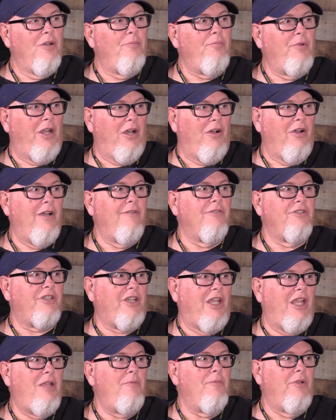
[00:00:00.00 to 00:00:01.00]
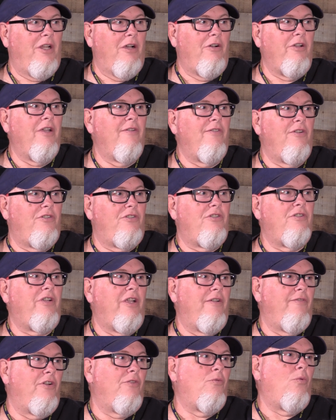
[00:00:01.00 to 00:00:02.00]
up and they'll have a scheme and they'll give
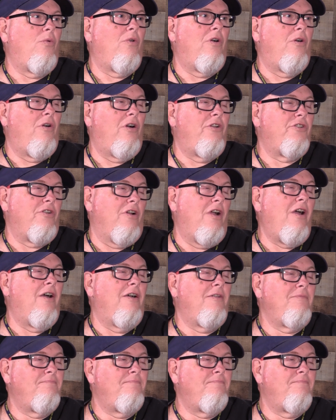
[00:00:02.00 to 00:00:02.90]
it a try.